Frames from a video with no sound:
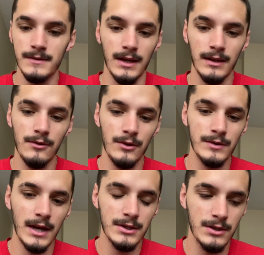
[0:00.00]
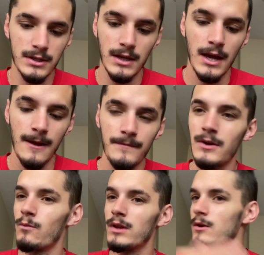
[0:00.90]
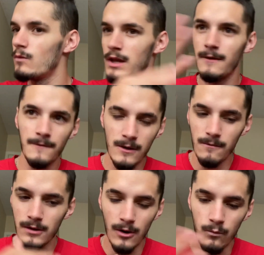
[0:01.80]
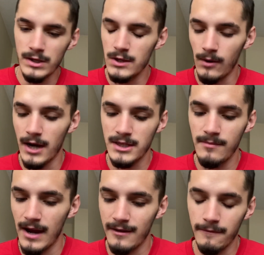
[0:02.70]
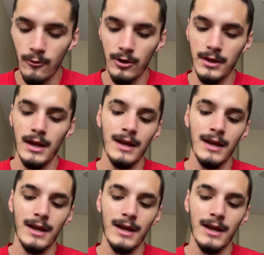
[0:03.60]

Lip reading: Like, those guys are they're really iffy, wishy-washy back and forth.